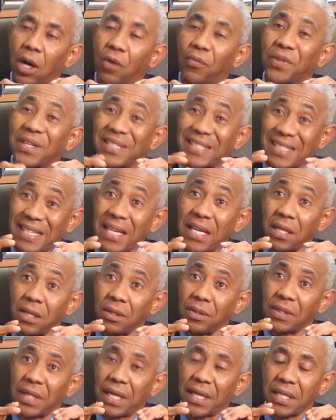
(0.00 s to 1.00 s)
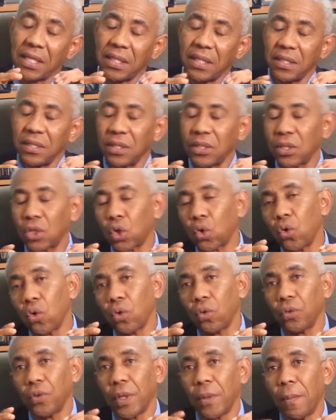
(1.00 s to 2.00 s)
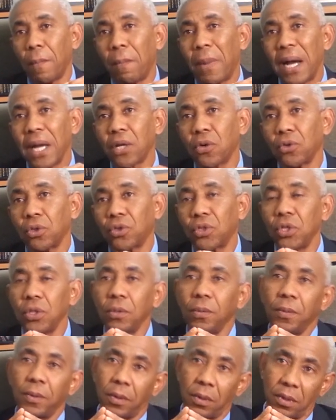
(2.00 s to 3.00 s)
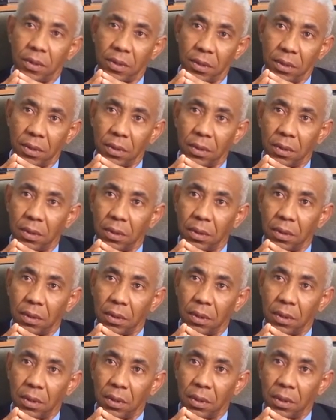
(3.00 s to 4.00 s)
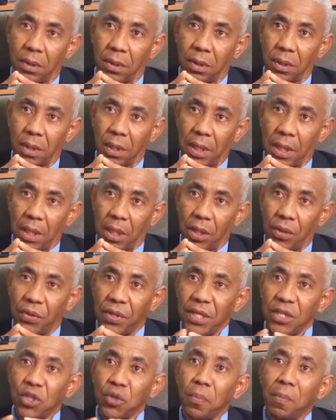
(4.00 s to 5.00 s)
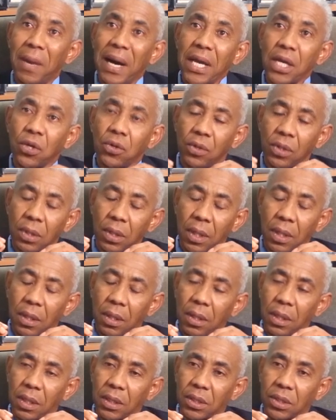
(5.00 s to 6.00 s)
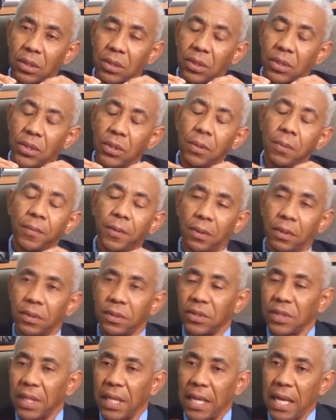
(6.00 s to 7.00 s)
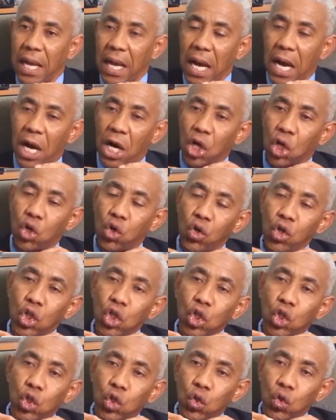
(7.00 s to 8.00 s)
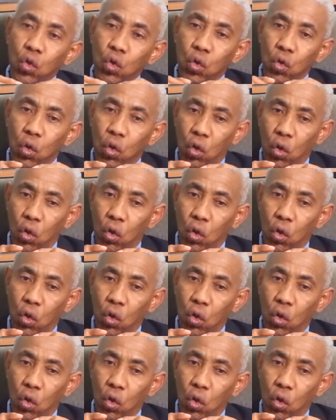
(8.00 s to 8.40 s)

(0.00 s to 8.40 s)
the cell that it is called the microtubules. These microtubules are going to